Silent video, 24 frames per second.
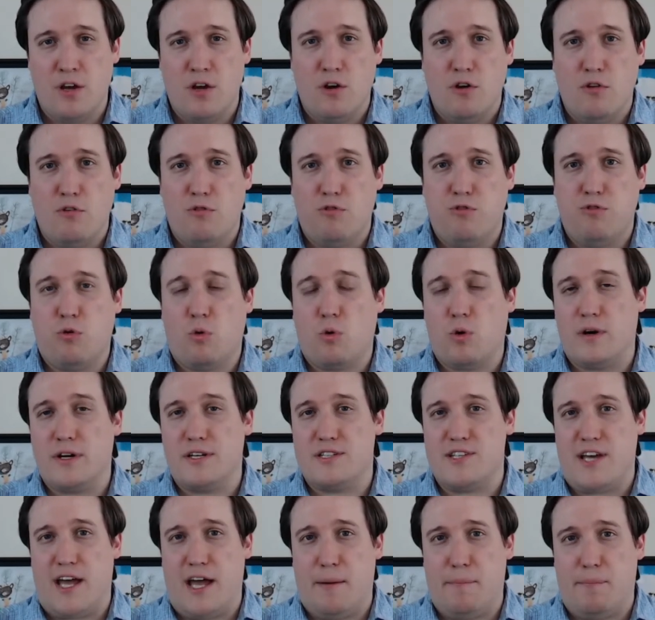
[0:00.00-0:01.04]
For
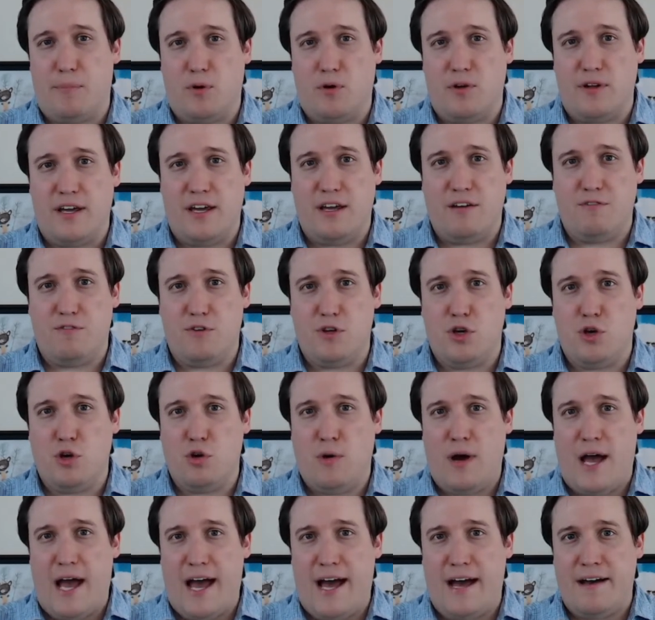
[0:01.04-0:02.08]
example, if you
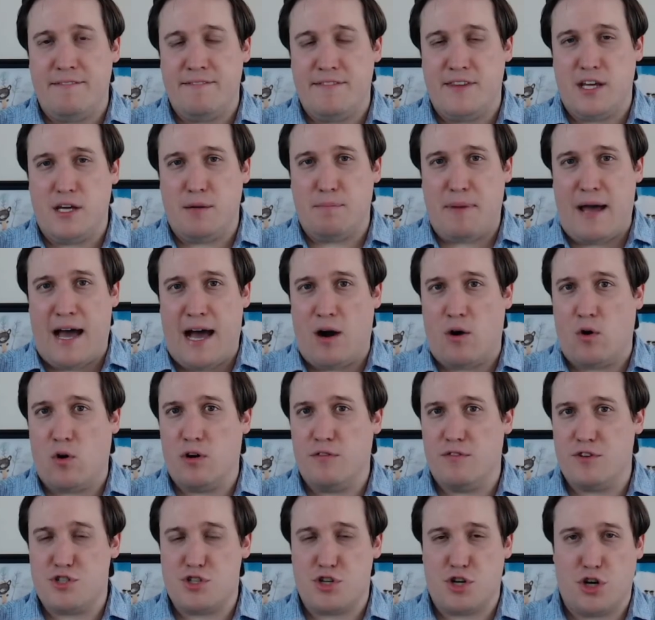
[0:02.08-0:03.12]
have the power
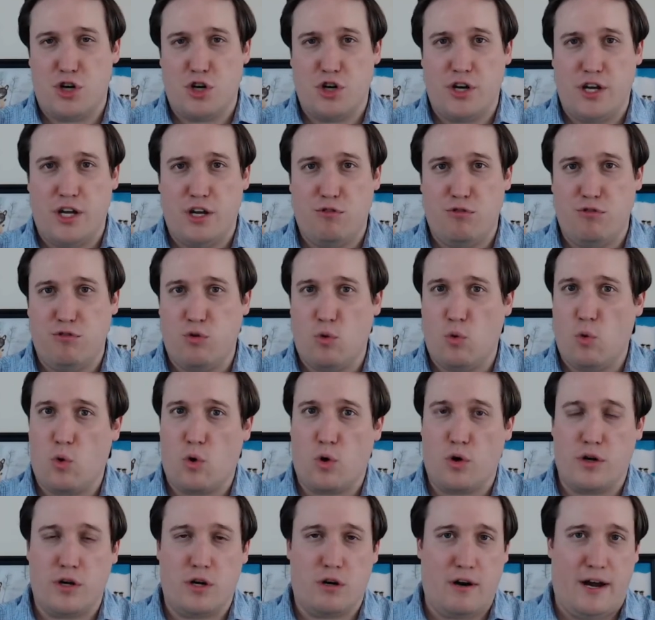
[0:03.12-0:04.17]
of attorney
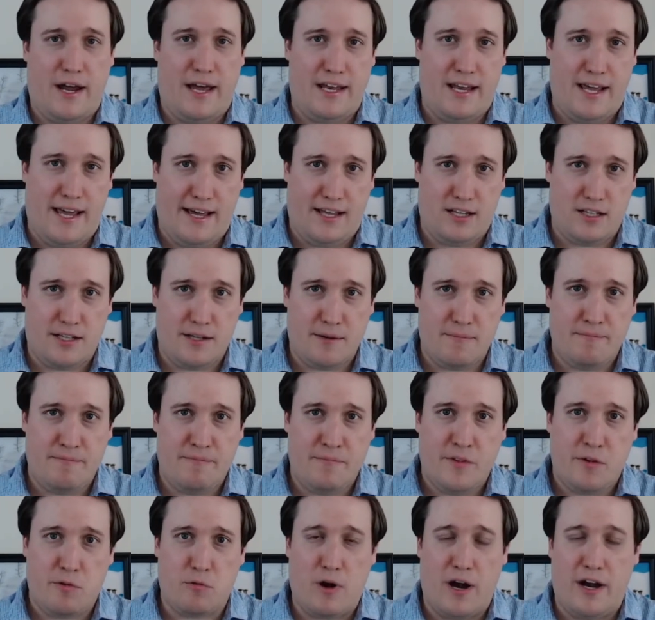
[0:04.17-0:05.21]
for your Aunt Helen,
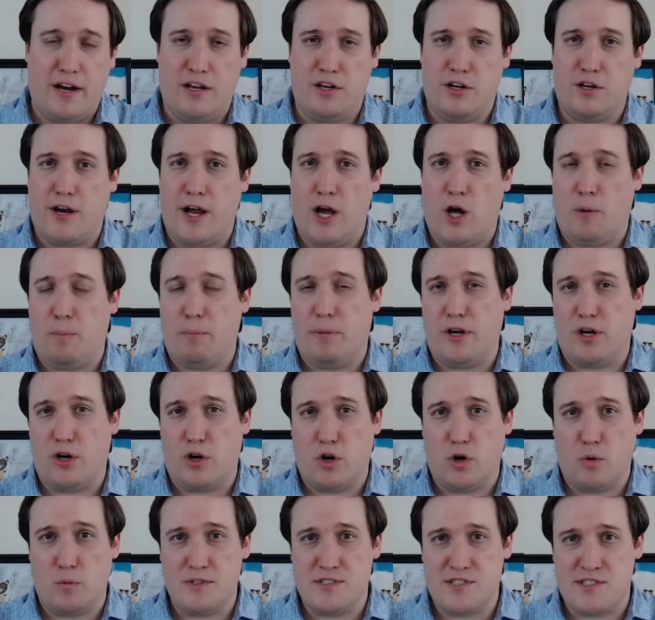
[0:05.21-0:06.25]
right, and you're helping
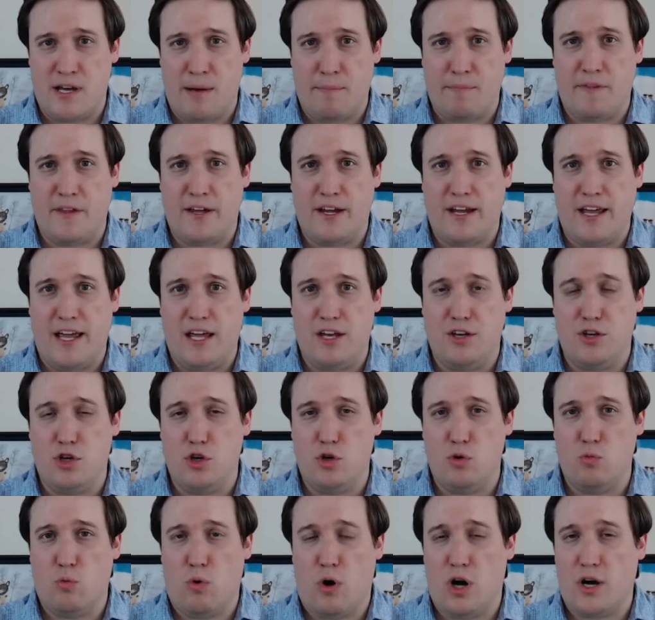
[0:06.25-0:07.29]
her with something, and
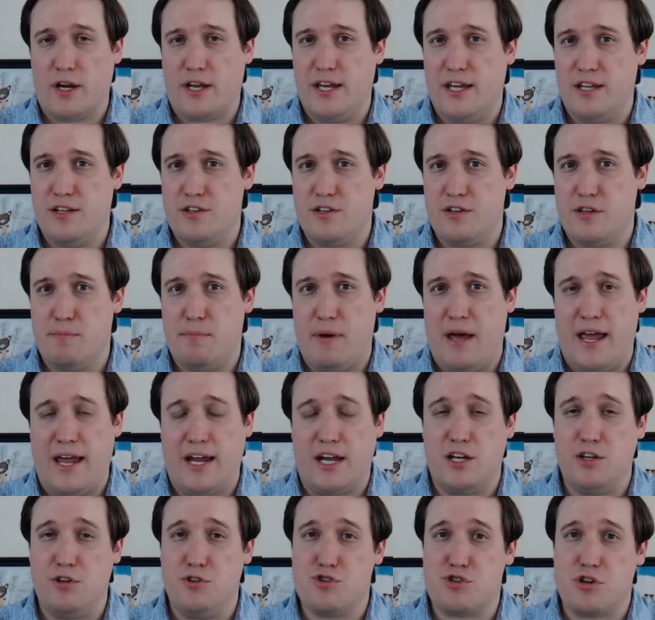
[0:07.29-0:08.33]
you walk into the
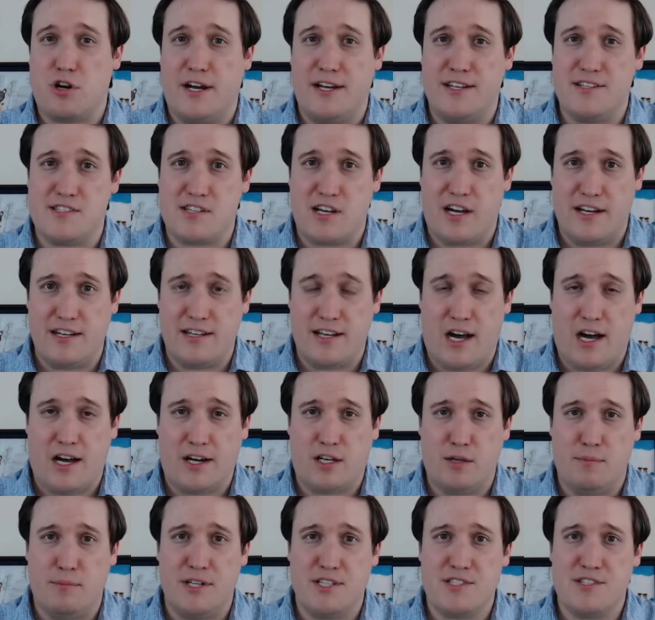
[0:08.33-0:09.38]
bank and you try and sign
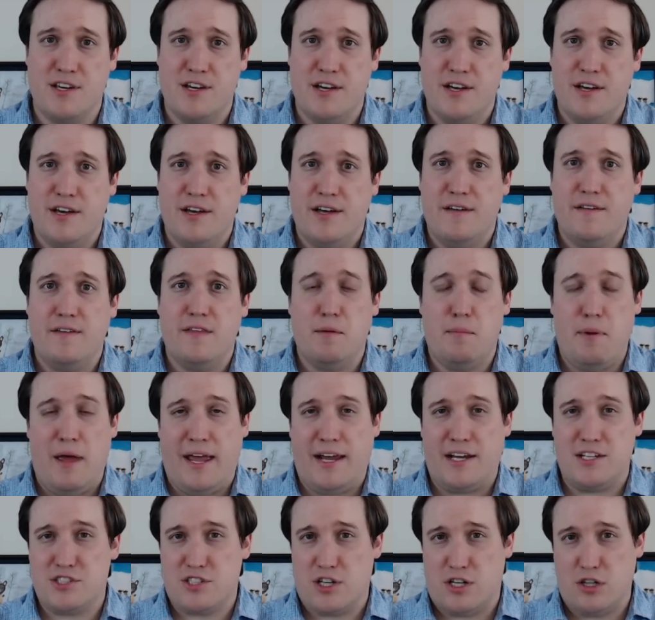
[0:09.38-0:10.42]
documents, the
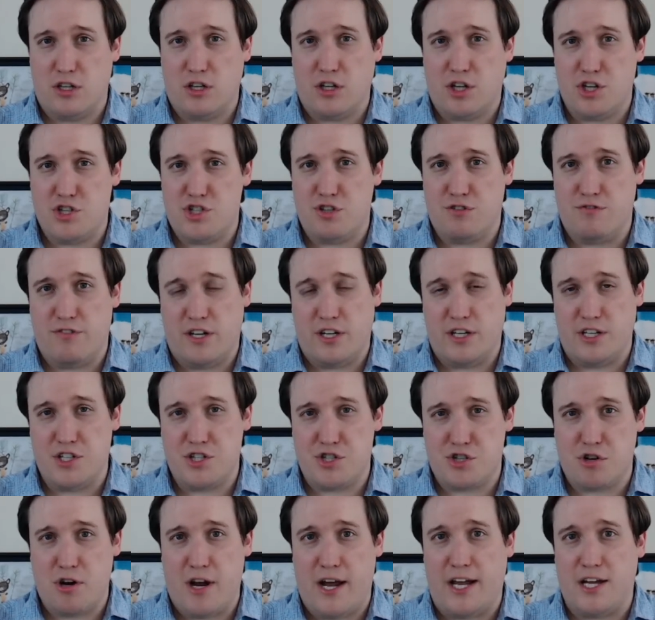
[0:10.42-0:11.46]
bank is going to look at you very
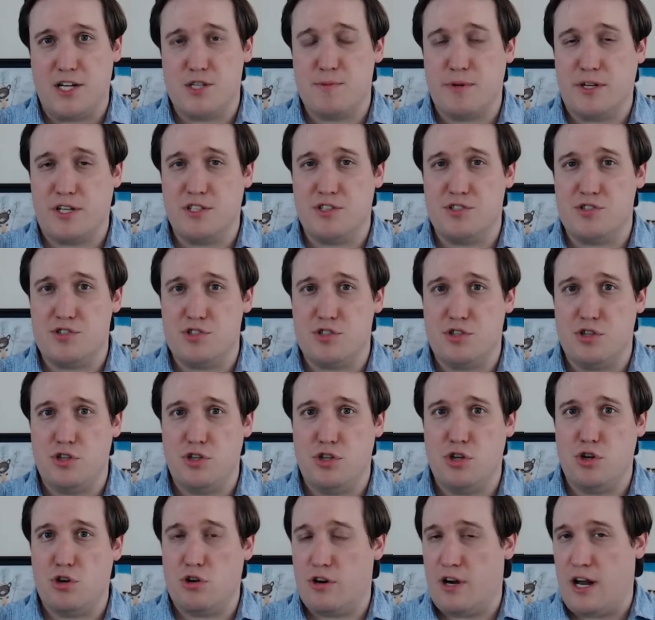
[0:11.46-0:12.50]
strange because
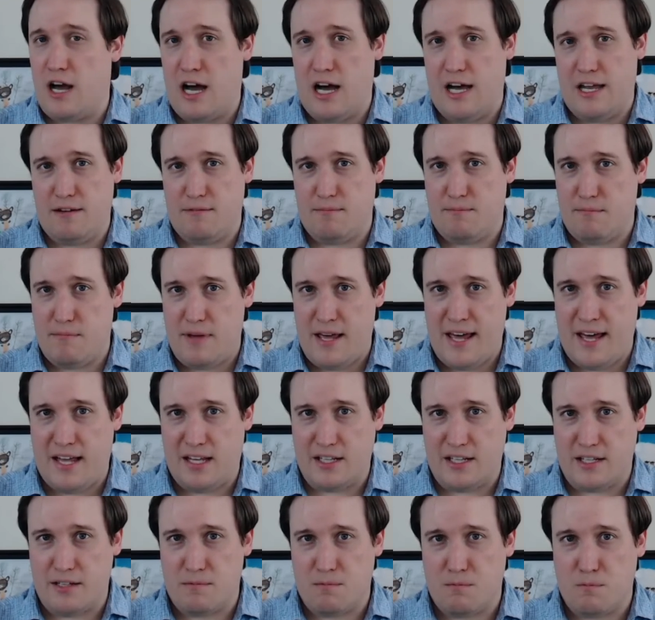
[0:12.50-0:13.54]
you're not
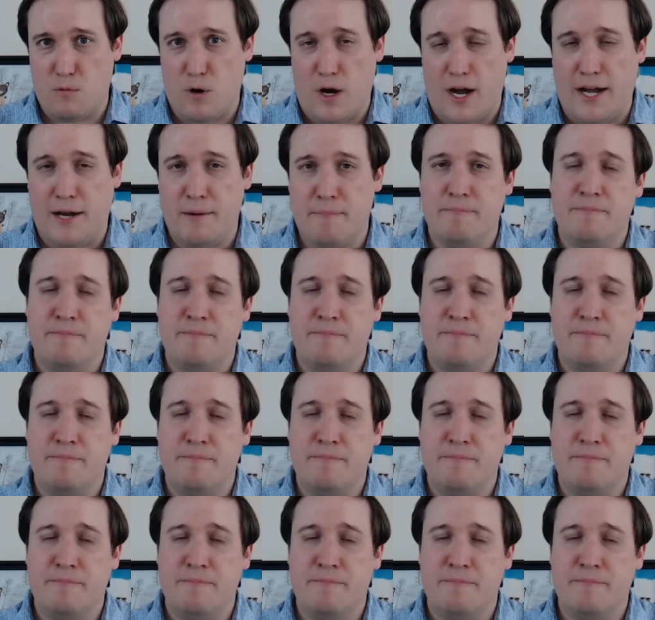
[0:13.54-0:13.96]
Helen, right?